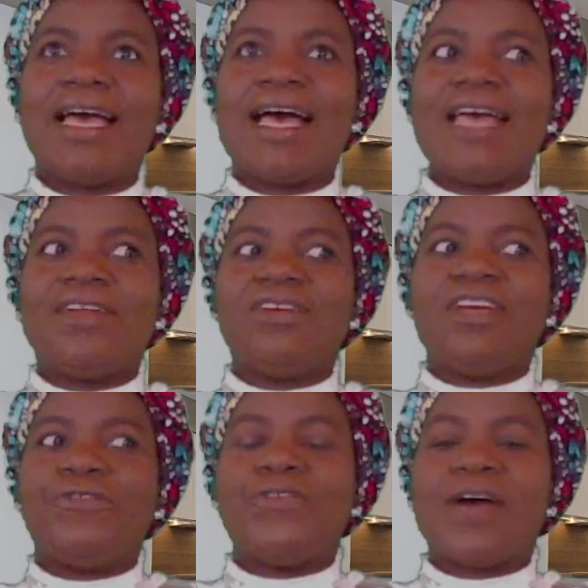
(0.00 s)
I don't know
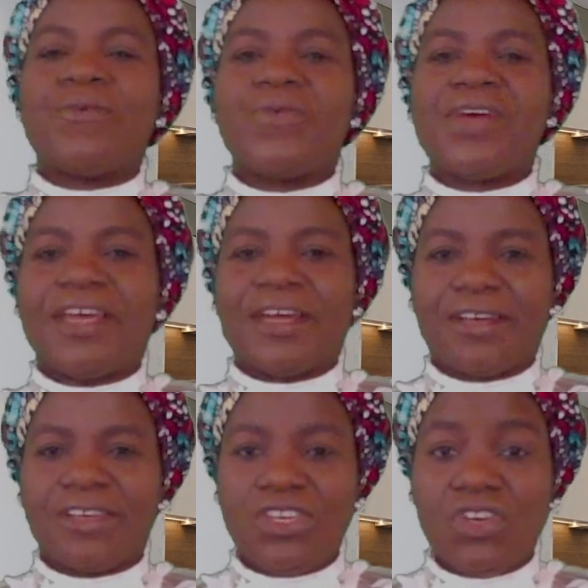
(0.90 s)
if you are aware,
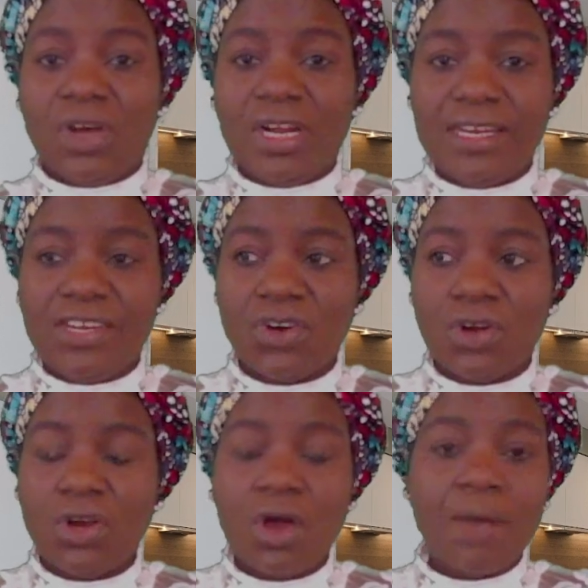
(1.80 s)

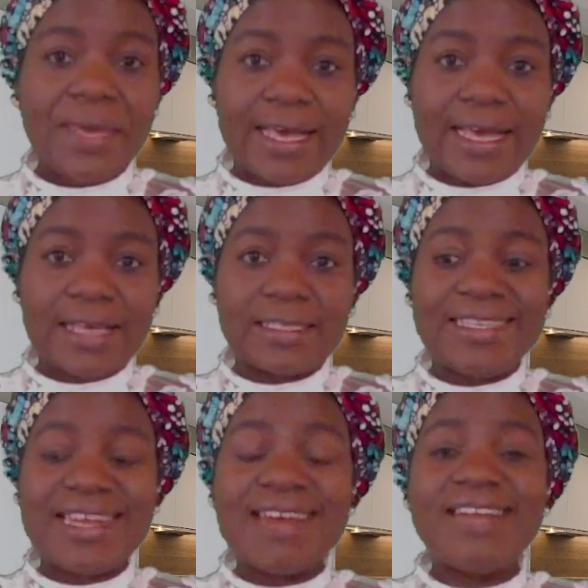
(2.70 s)
your lawmakers,
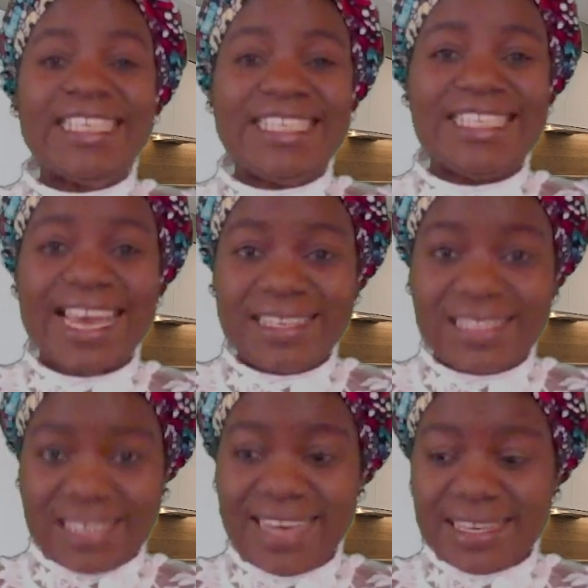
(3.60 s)
they
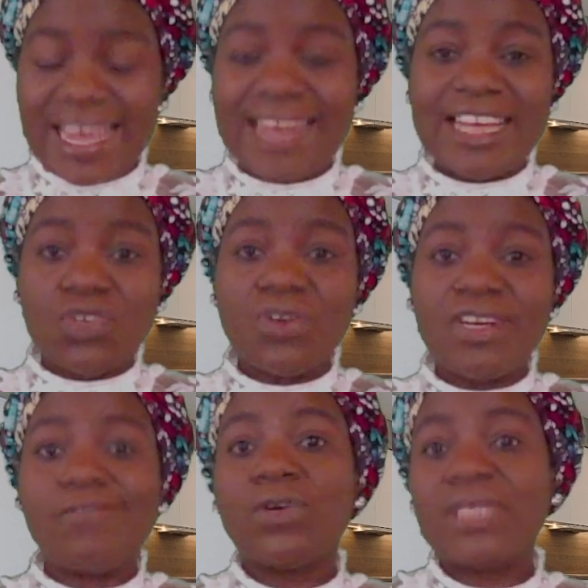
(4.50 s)
rejected
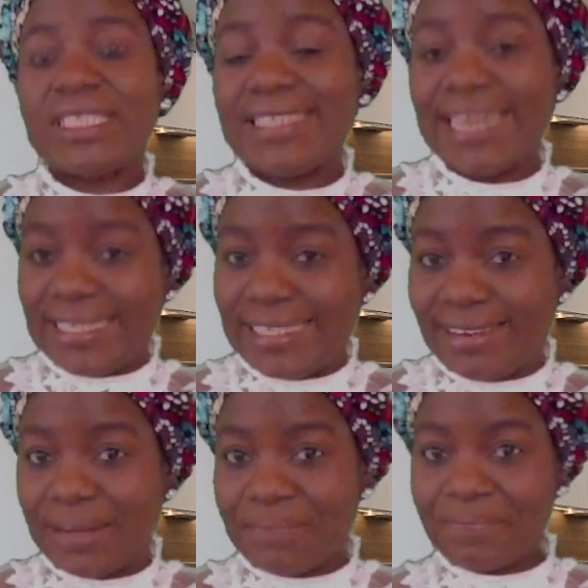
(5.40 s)
electronic voting in
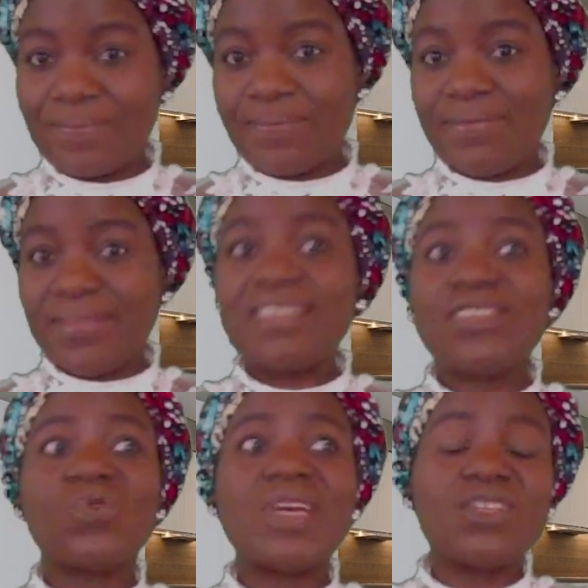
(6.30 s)
Nigeria. This
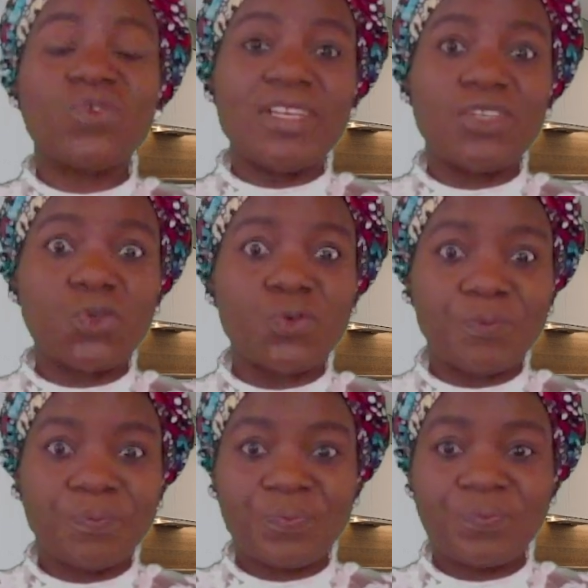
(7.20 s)
is 2022.
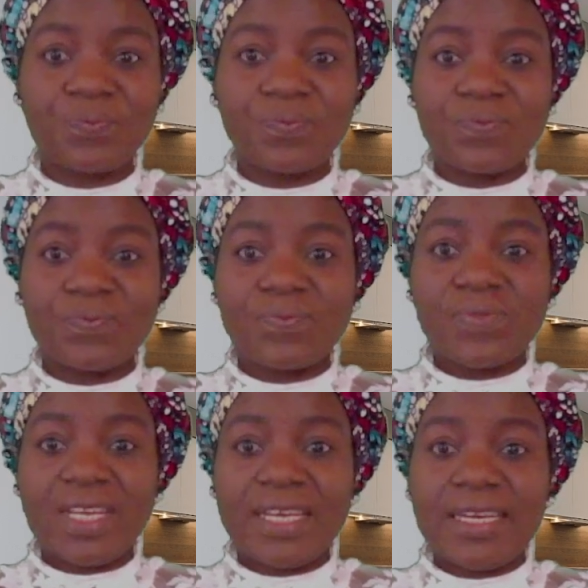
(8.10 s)

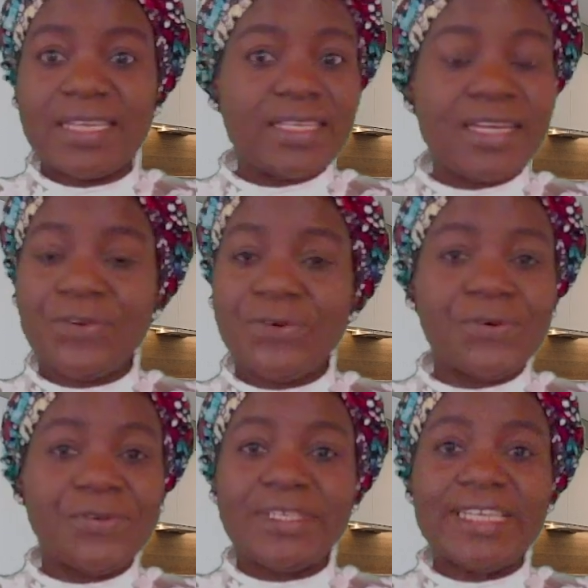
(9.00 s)
They say,
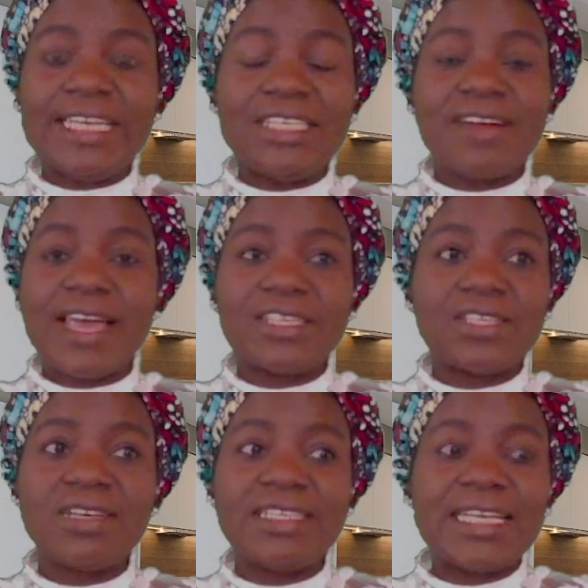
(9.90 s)
no, Nigeria is
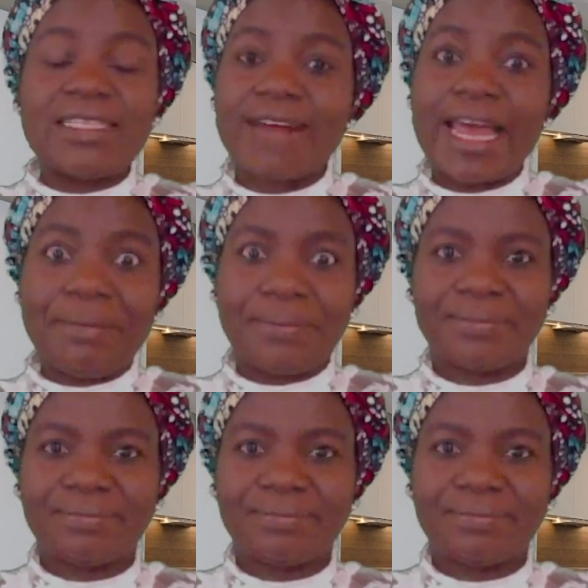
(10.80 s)
not yet ripe